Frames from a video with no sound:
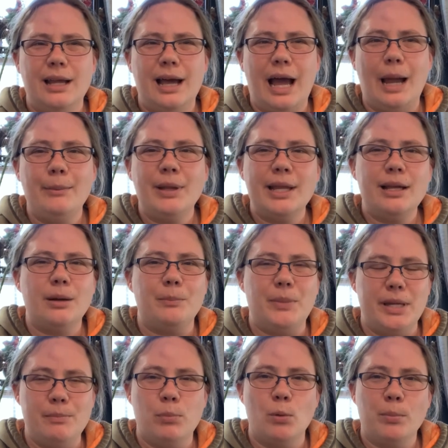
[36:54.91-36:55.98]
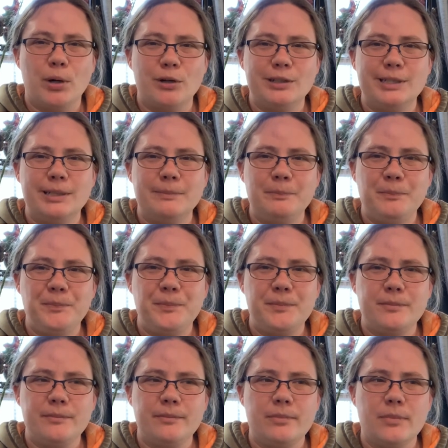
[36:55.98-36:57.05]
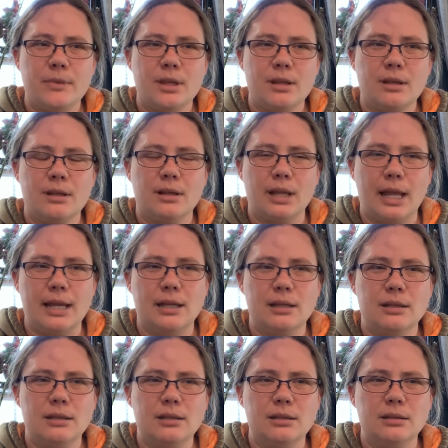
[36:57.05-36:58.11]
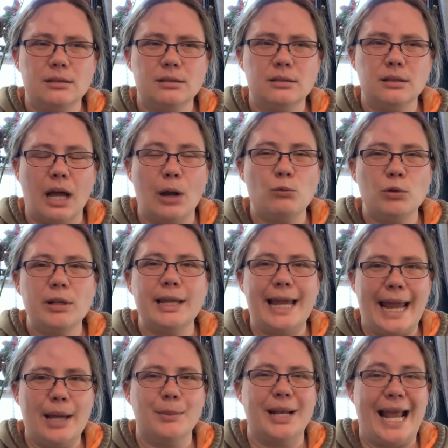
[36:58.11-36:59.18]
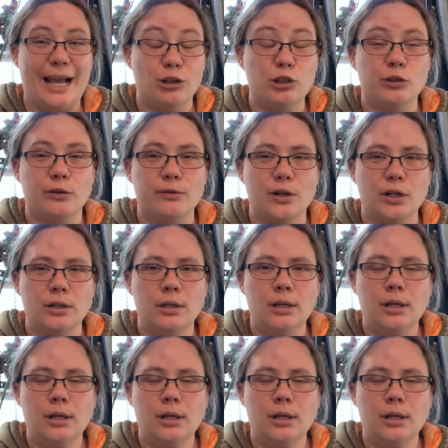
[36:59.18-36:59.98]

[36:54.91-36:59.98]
I'm like a people person. Like, I really am an extrovert.